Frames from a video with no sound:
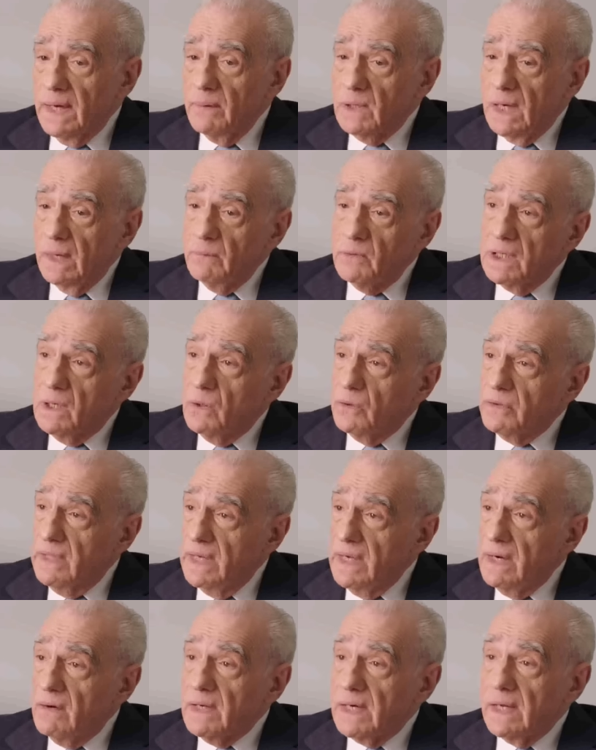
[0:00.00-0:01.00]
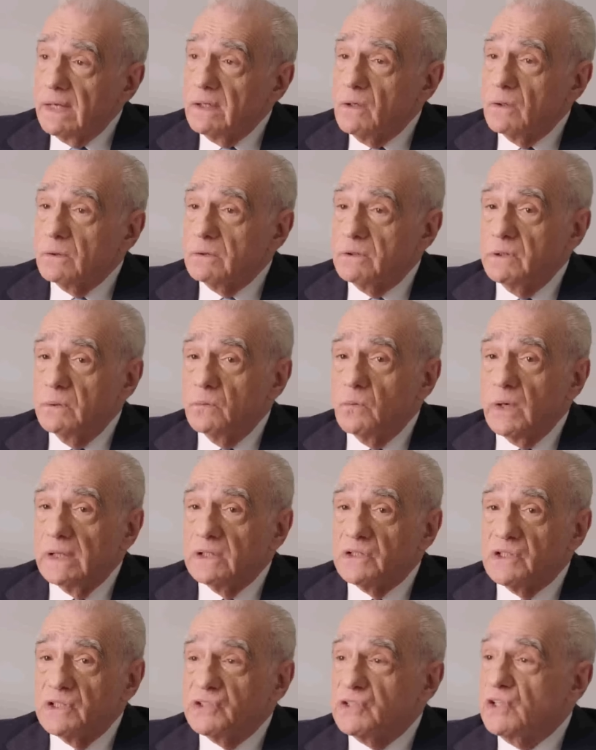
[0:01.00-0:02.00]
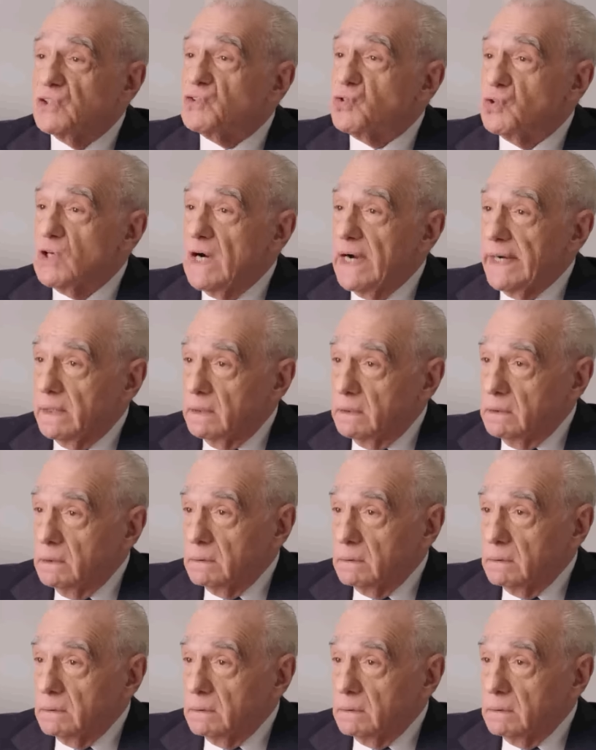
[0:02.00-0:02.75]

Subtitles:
in low budget indie filmmaking was going to